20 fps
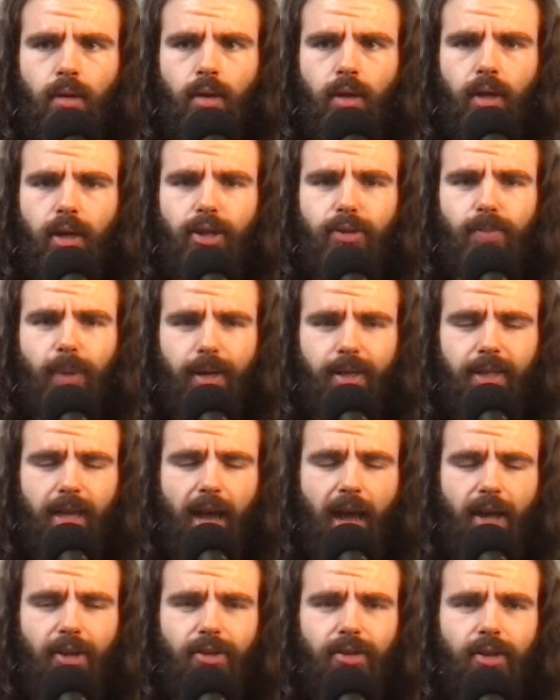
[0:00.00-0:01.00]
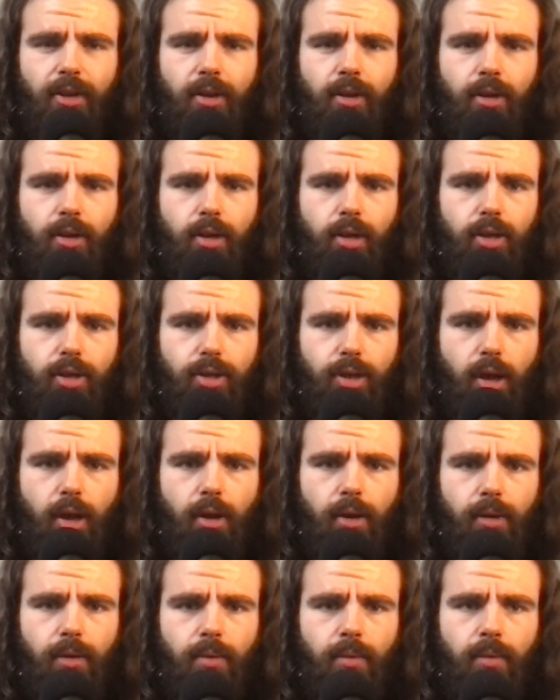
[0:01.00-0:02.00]
Is my task
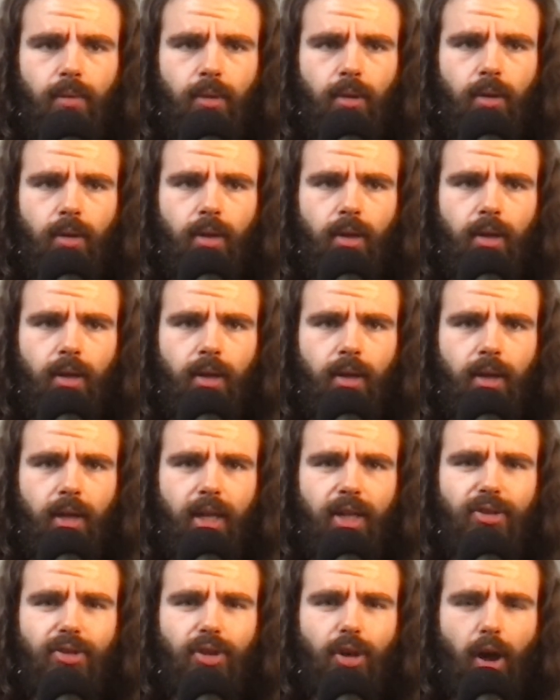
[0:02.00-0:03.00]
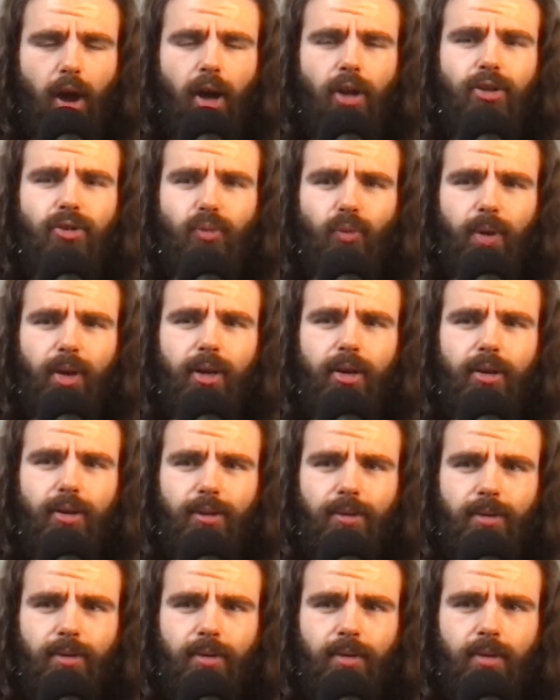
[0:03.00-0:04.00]
done? Is God's
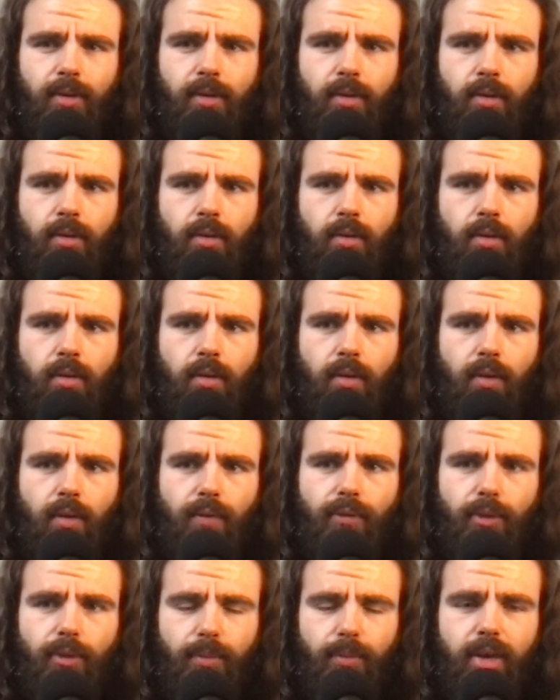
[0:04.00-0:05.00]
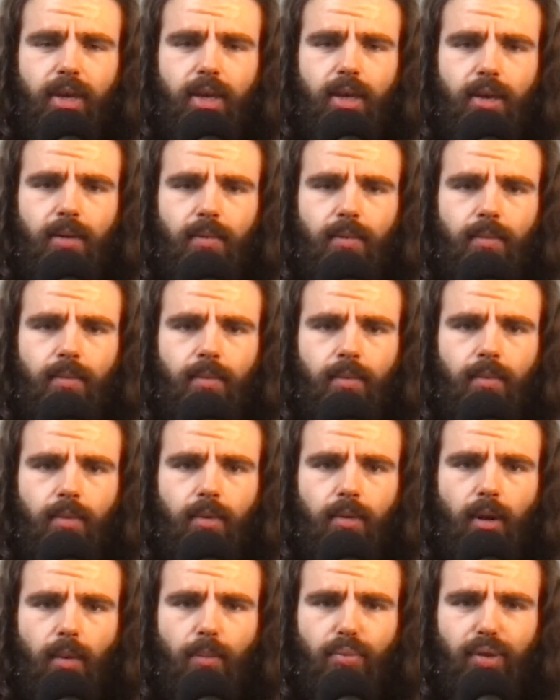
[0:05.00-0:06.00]
will for me
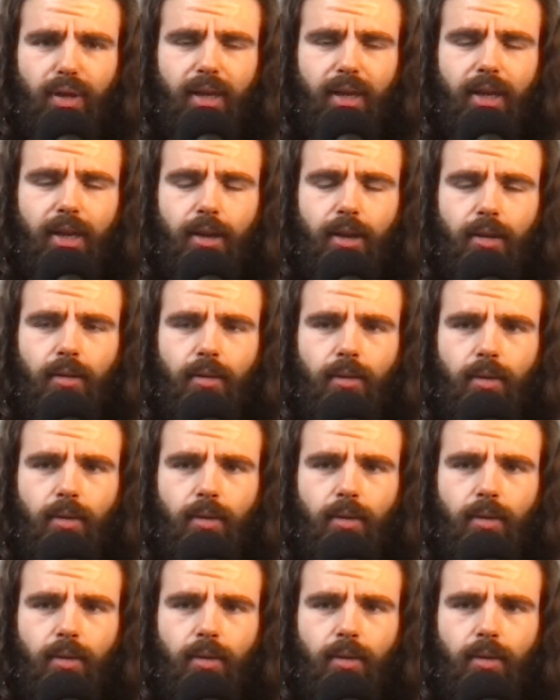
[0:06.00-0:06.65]
completed?